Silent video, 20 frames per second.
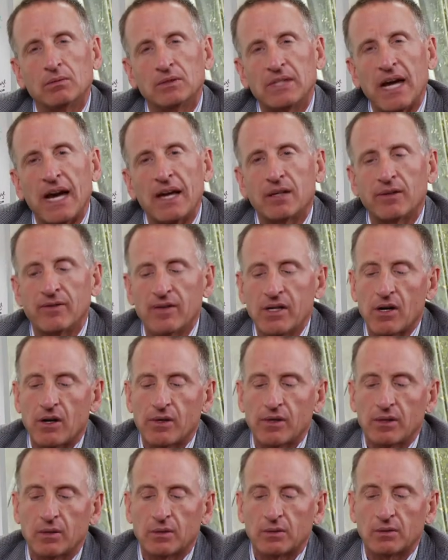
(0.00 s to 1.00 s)
Title of the
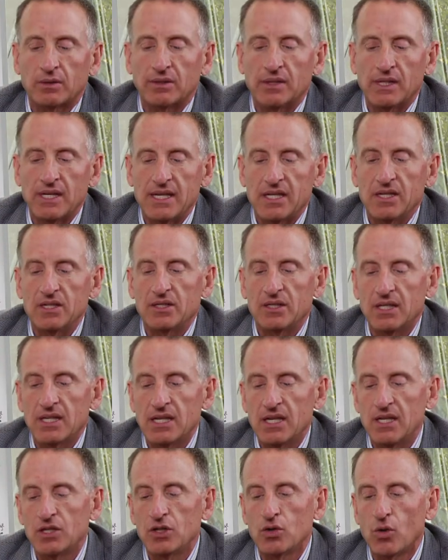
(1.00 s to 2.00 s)
article
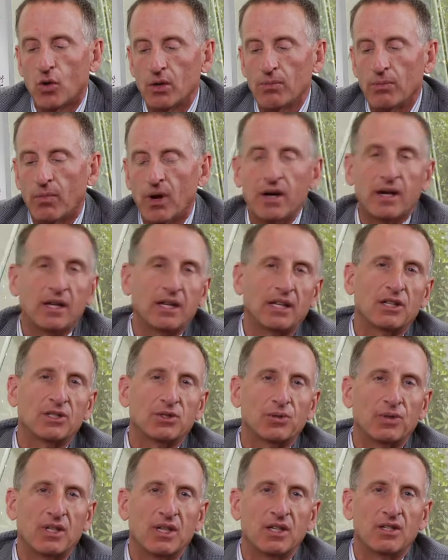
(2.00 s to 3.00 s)
is Your Marketing
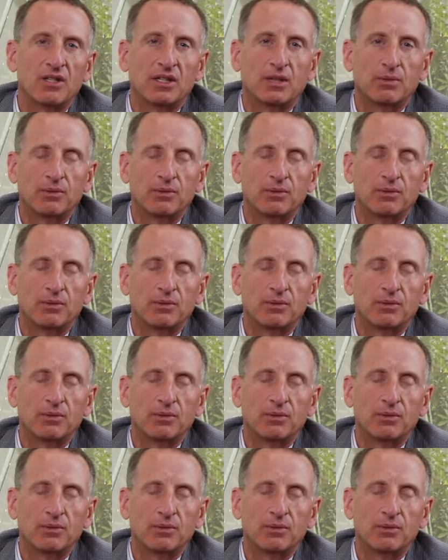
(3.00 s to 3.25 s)
Strategic?